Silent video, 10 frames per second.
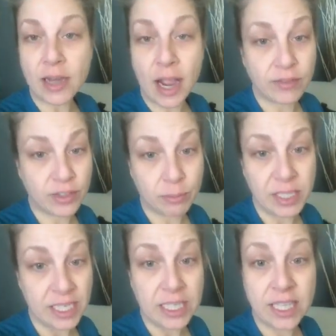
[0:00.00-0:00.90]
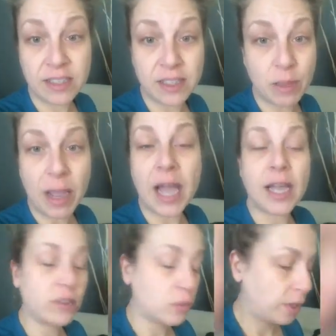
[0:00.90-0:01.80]
have some dealings in the
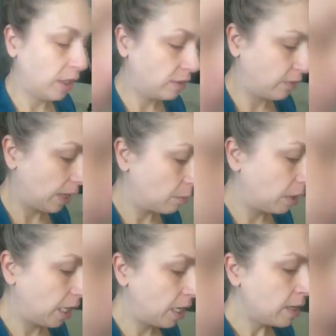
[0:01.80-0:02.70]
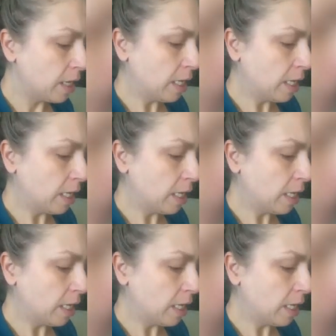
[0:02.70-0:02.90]
past with this family,